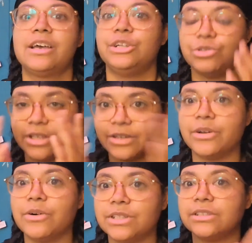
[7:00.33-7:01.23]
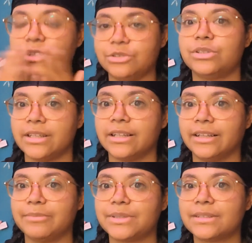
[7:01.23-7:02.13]
You see the noses and you see the
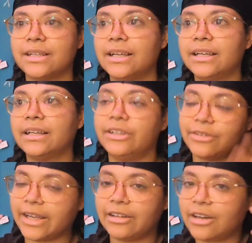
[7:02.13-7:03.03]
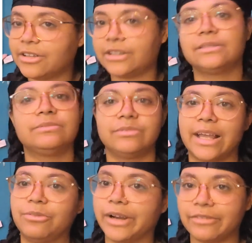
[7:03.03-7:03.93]
lips. You know, the hair color,
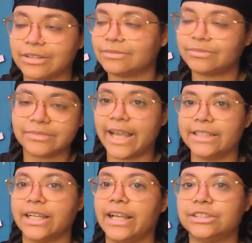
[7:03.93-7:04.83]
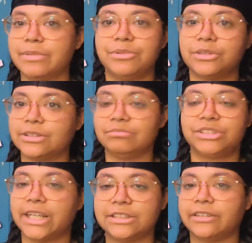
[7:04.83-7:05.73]
like whatever. Asian people could
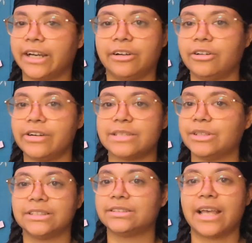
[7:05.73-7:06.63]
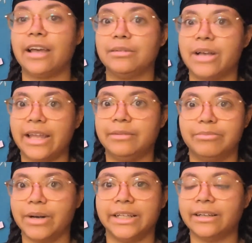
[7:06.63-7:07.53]
change their hair color as much as
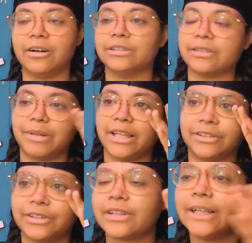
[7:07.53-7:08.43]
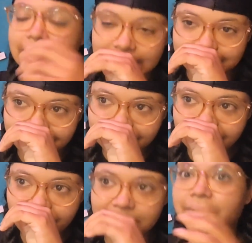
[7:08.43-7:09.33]
anybody on the planet Earth.
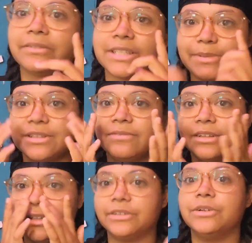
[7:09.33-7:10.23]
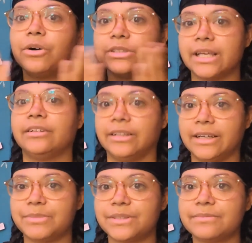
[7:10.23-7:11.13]
But it was specifically their nose and their
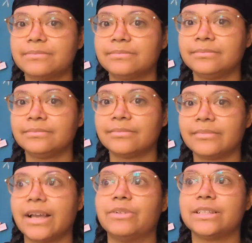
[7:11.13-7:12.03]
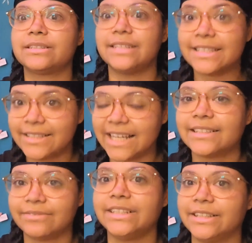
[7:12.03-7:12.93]
lips that was
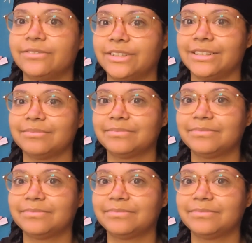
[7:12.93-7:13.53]
distinctively different